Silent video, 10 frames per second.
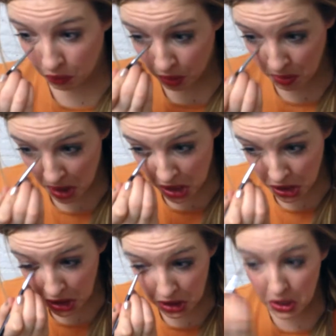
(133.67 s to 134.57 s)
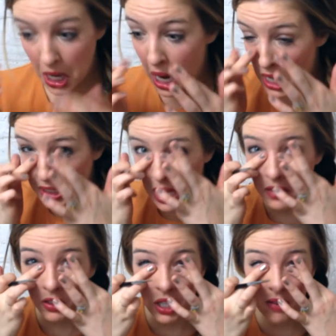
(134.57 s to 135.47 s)
rub it underneath your eye, get
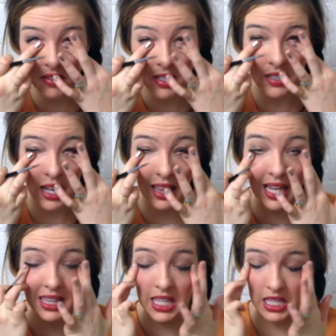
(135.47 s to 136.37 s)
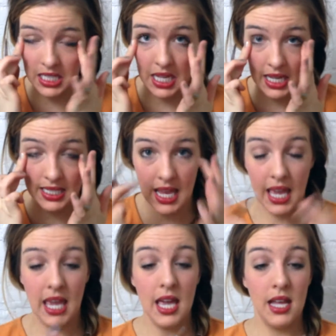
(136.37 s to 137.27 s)
in the crevices. I like that this has
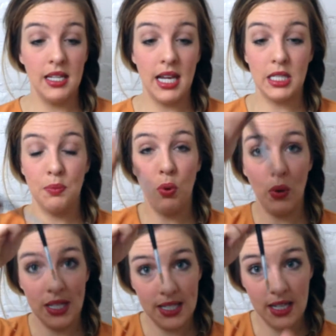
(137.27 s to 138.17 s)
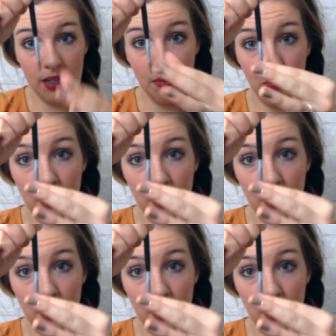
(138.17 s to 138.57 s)
a nice pointed